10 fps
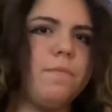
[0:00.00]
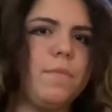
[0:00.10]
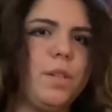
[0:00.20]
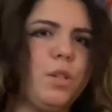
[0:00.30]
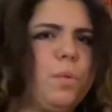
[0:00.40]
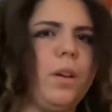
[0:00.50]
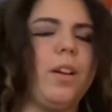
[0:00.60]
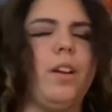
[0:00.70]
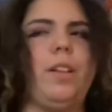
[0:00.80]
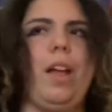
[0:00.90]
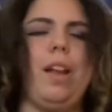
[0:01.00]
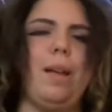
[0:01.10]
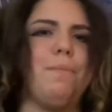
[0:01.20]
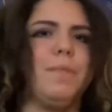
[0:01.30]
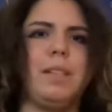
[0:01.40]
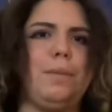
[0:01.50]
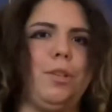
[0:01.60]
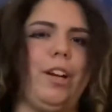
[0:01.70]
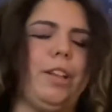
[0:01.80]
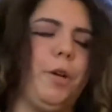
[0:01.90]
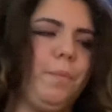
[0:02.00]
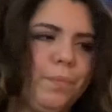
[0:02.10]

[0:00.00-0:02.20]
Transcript: Still working on that name. It's going to be great though.